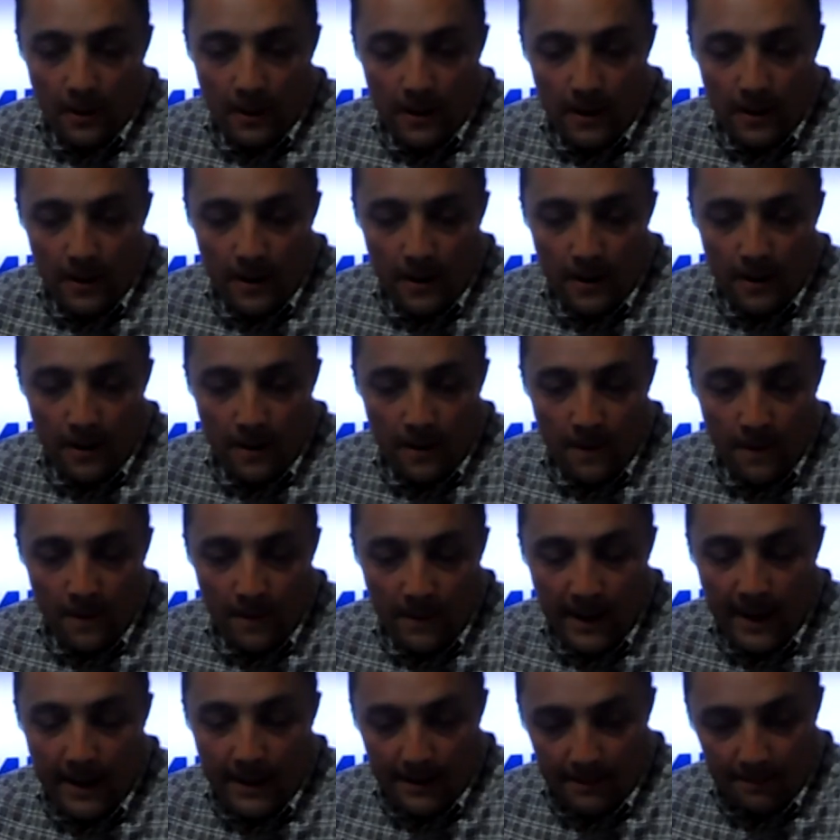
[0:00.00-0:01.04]

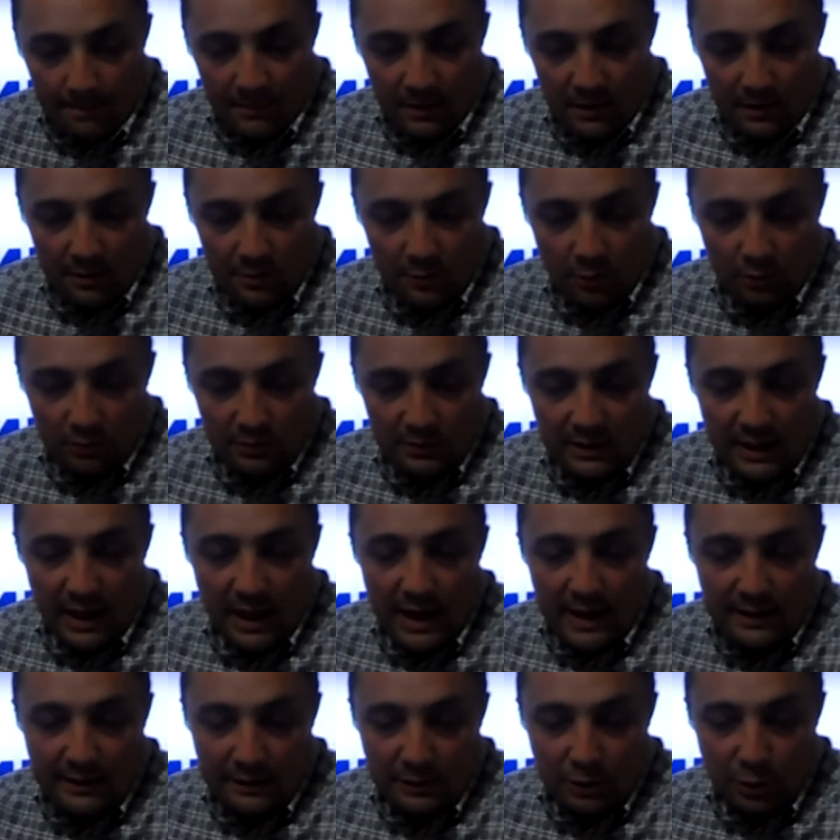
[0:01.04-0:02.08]
Okay, so
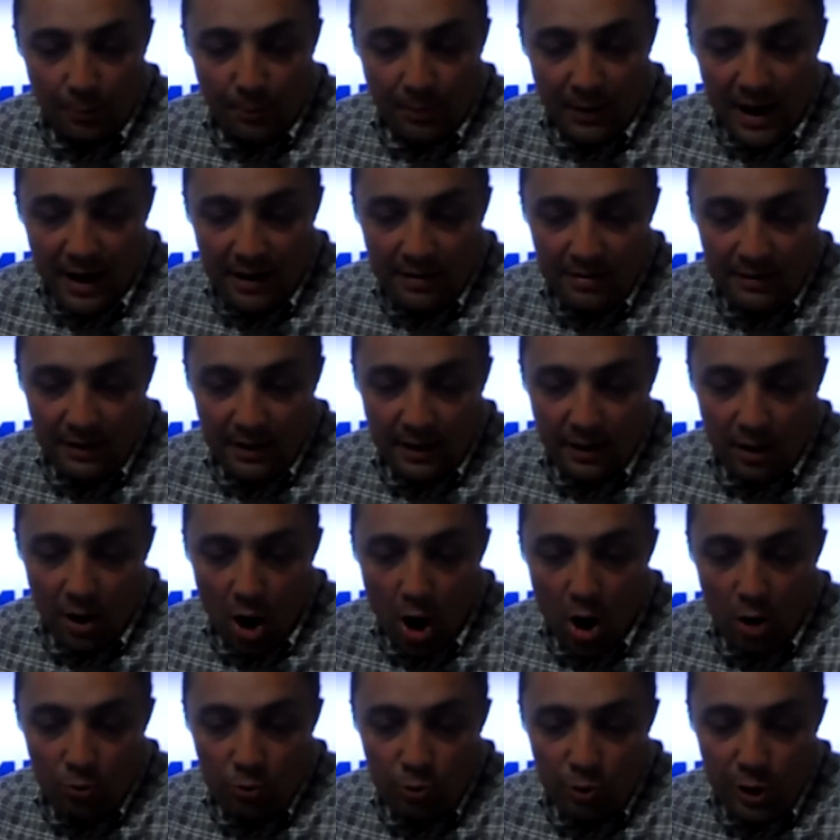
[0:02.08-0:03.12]
the electric
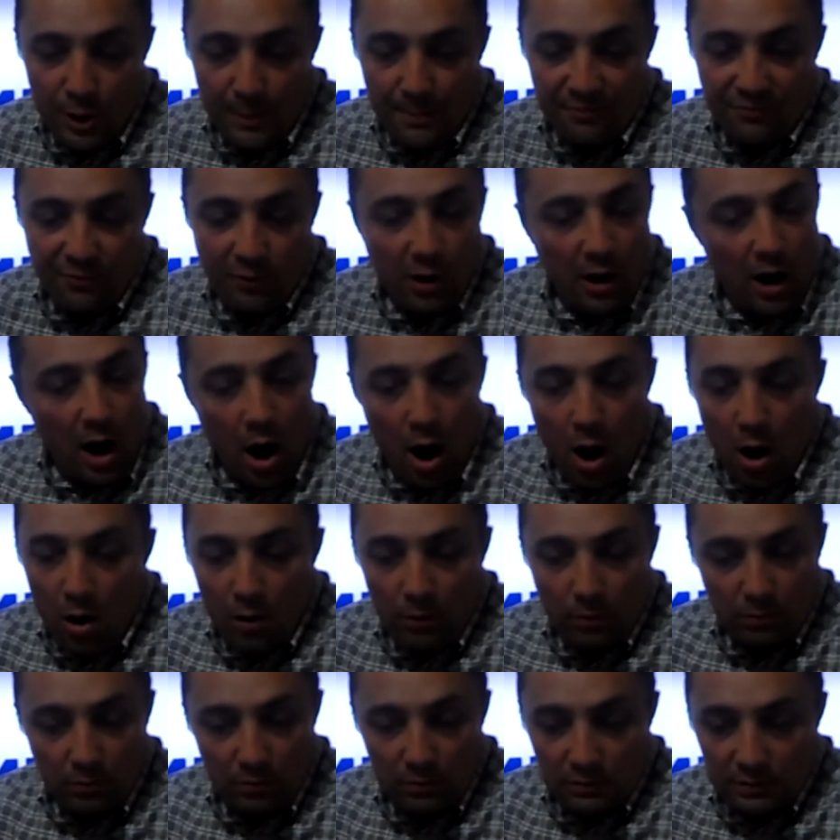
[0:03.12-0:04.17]
duplexer on chip for
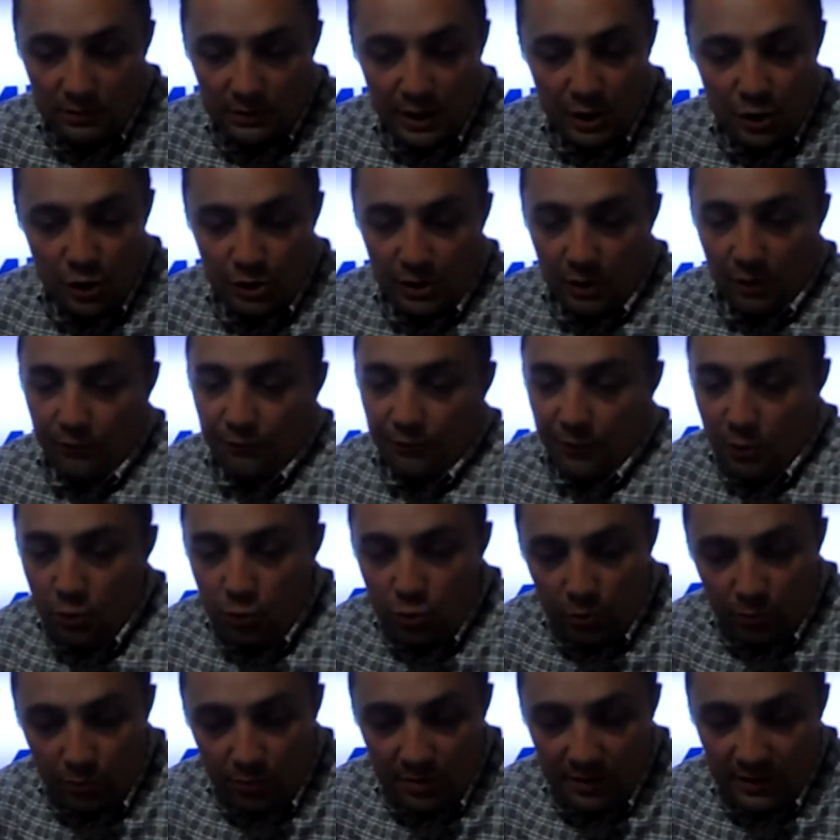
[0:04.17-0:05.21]
all digital
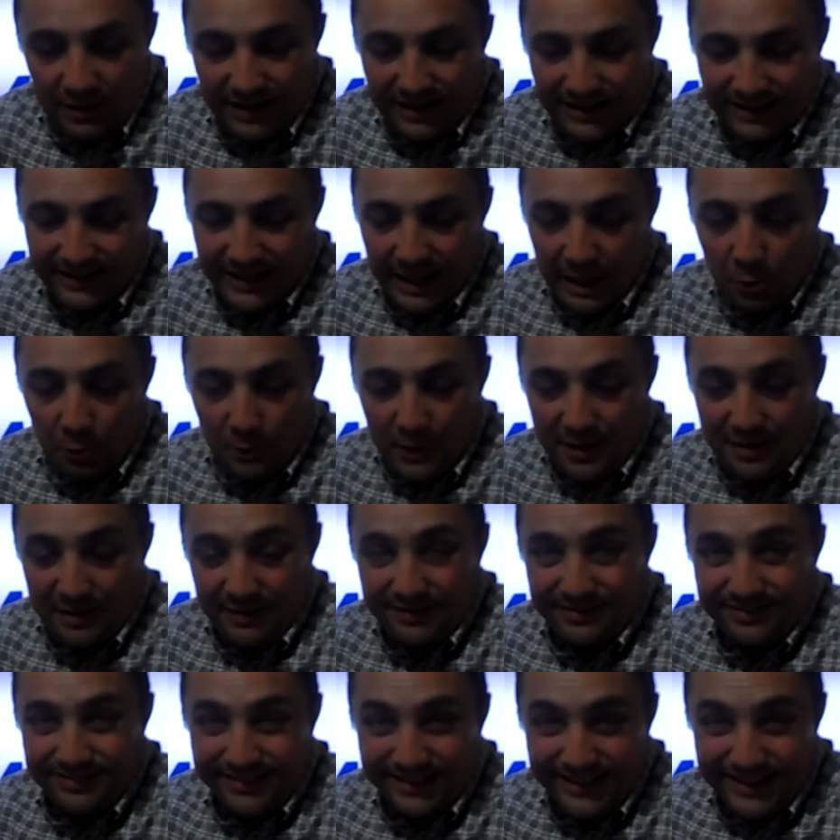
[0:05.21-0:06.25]
functions
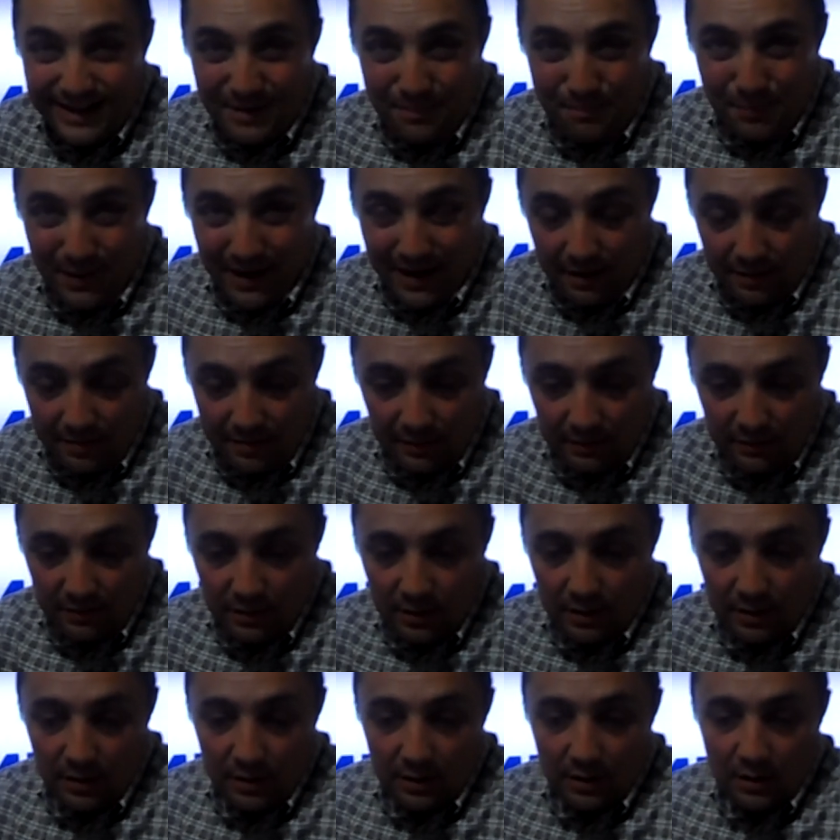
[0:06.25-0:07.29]
decreased
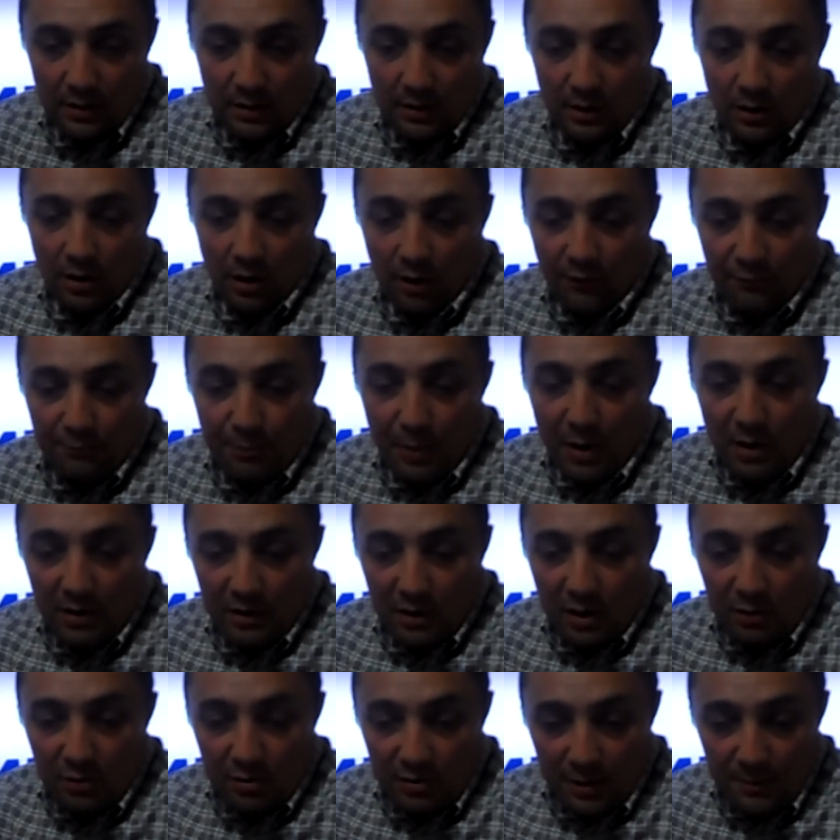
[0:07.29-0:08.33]
30% of
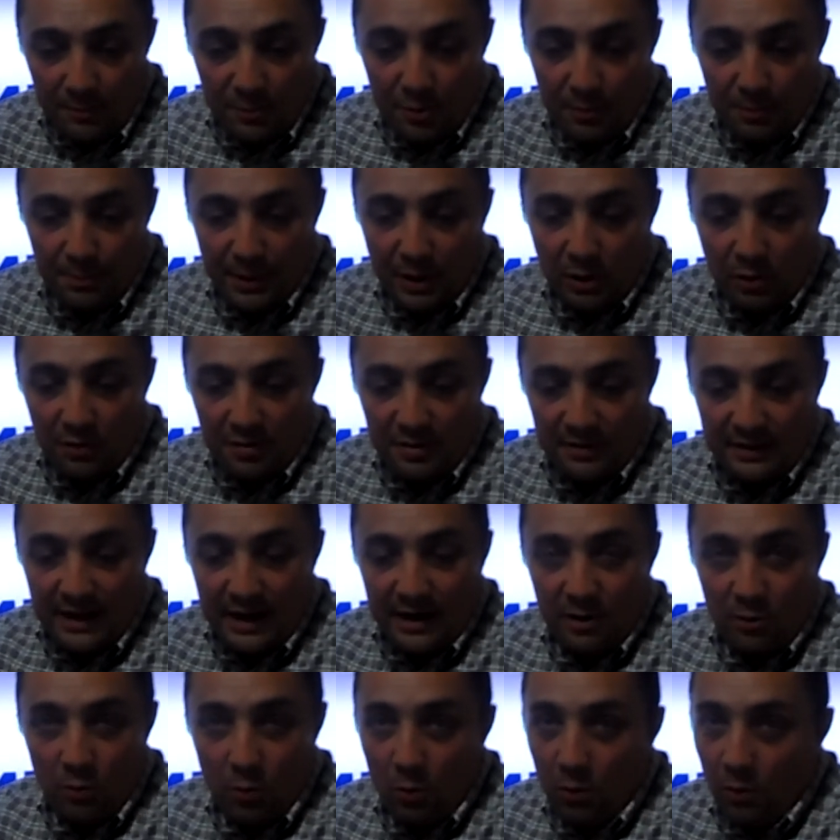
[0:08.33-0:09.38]
power consumption because
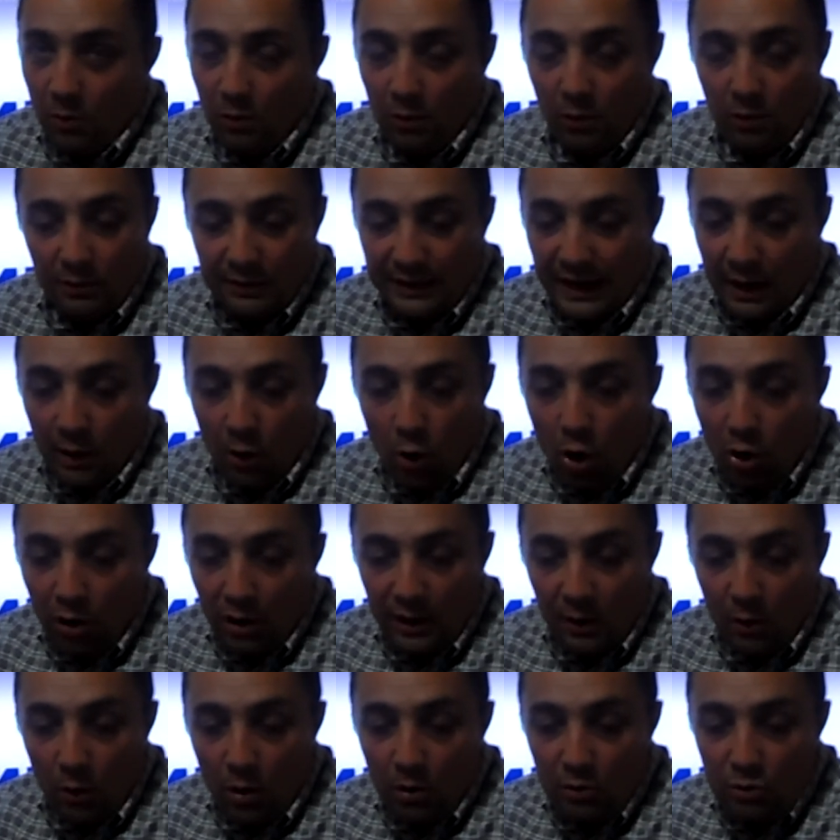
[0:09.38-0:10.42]
they're
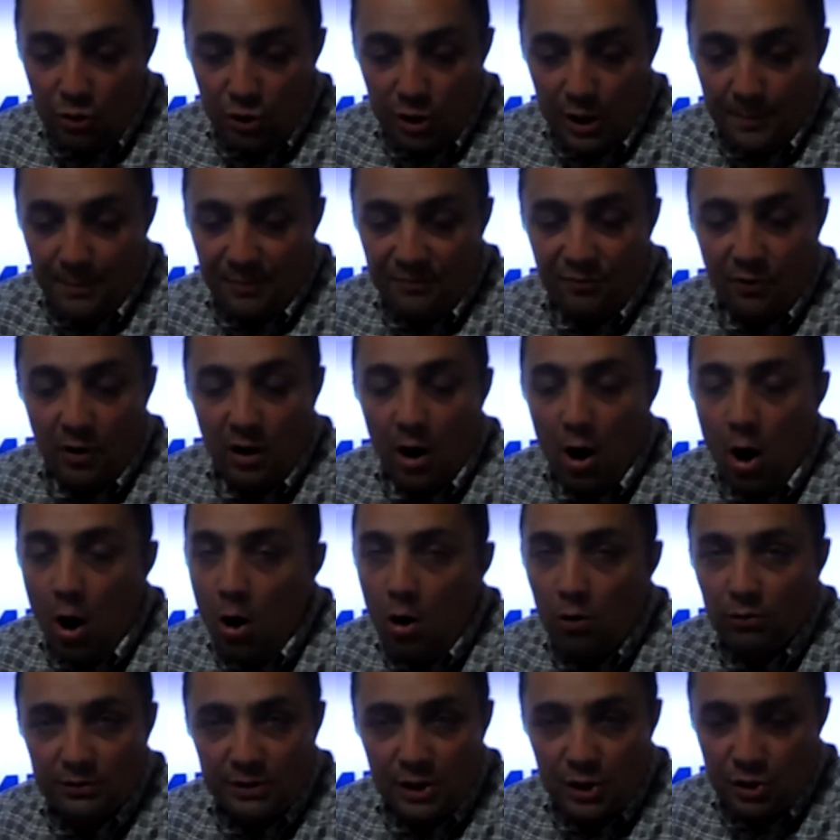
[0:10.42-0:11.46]
only on chip for
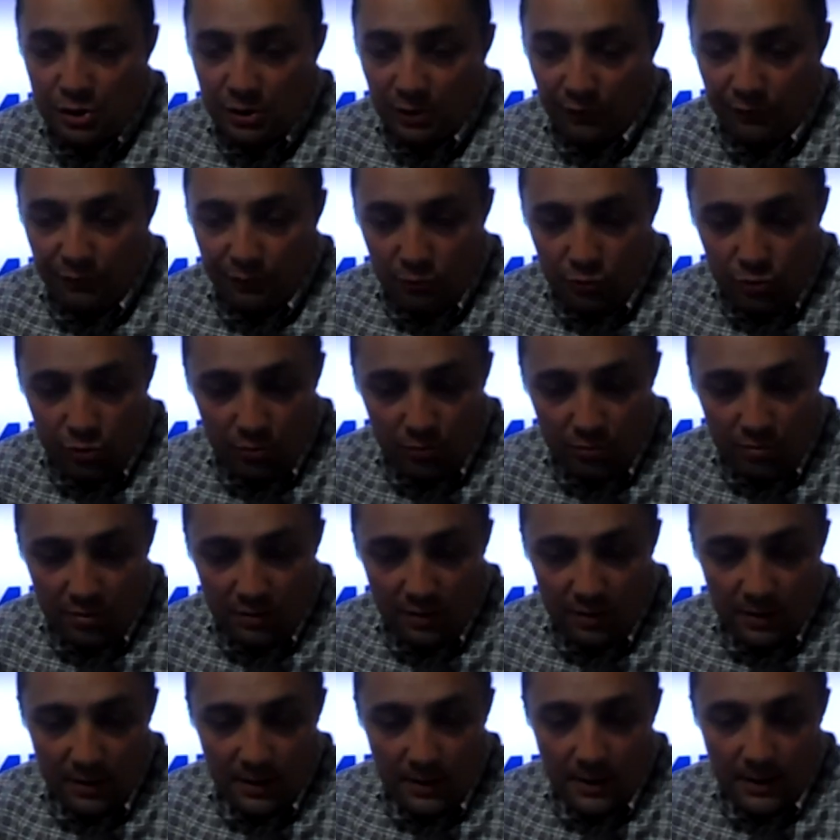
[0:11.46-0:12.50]
all digital
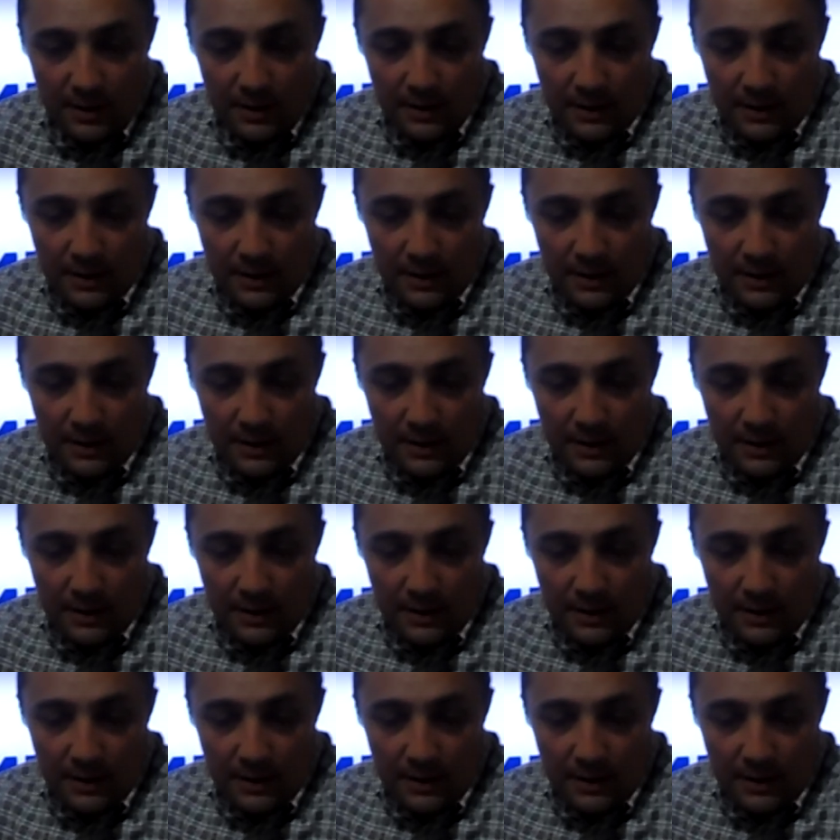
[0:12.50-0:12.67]
functions.